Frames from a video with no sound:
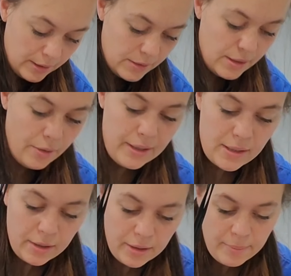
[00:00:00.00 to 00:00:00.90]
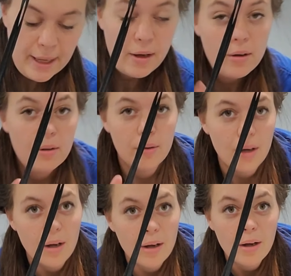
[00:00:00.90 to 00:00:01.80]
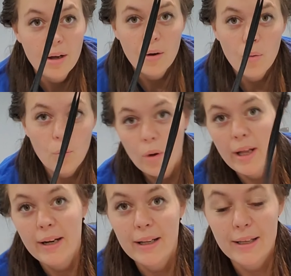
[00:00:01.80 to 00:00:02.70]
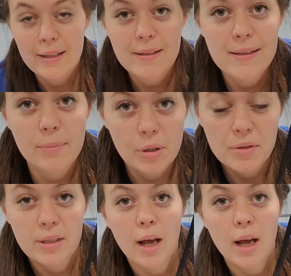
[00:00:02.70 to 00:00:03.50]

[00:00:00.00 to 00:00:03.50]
So it's all about what is the most